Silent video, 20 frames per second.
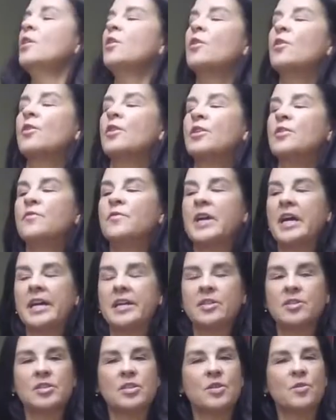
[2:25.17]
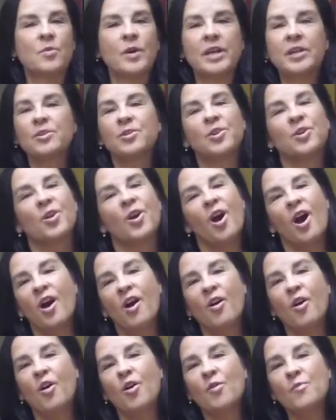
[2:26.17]
or you've got just a regular
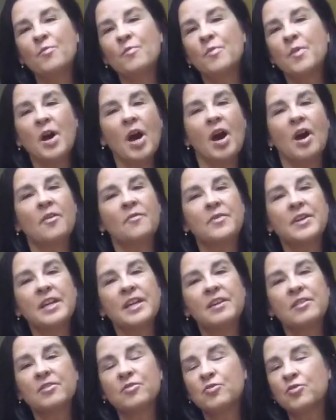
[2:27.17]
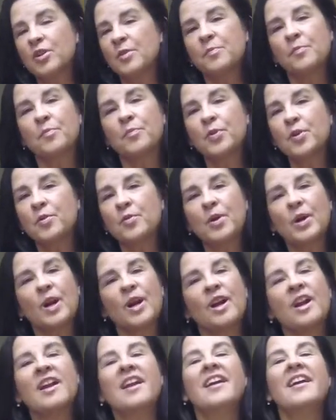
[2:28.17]
home coffee drip
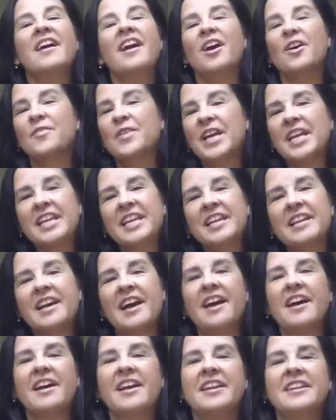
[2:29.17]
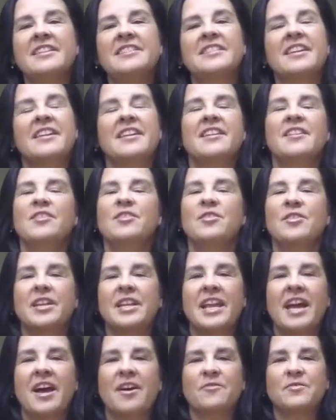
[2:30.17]
brewer of any kind. You can
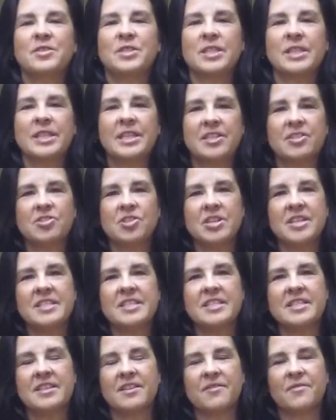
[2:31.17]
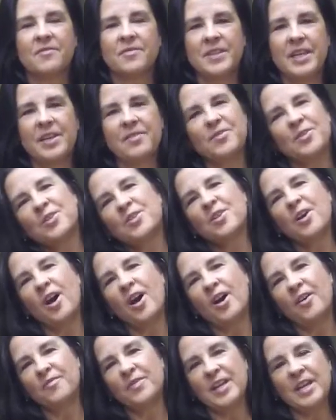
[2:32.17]
have delicious flavored
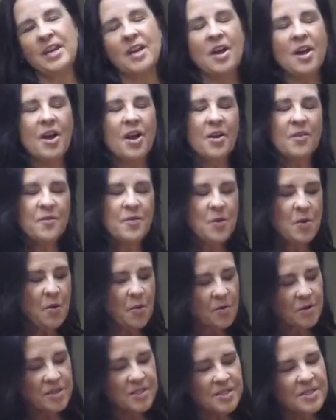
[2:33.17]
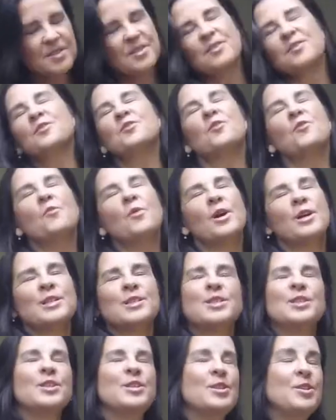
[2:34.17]
coffee. Of course, you'll want
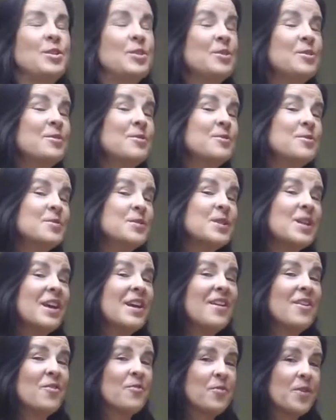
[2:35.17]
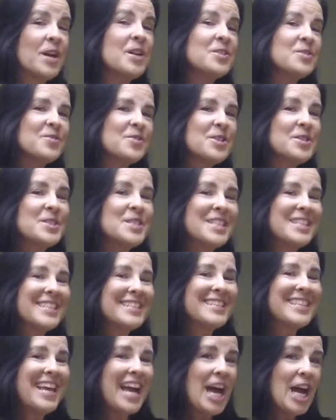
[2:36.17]
to use fresh
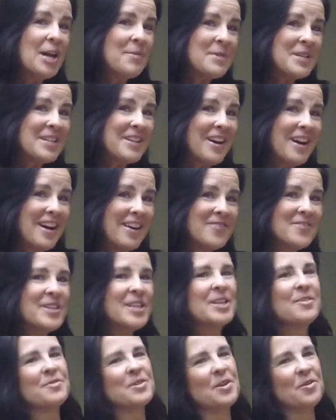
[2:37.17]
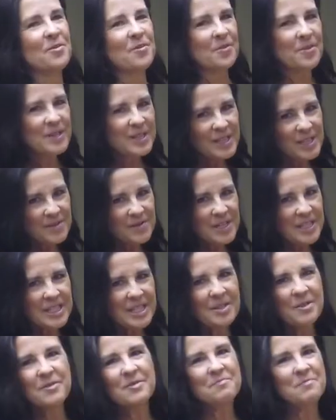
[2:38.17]
roasted cabin coffee if you really want
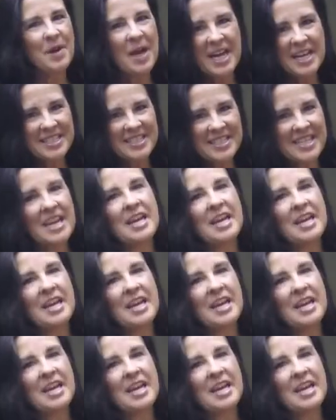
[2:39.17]
the best.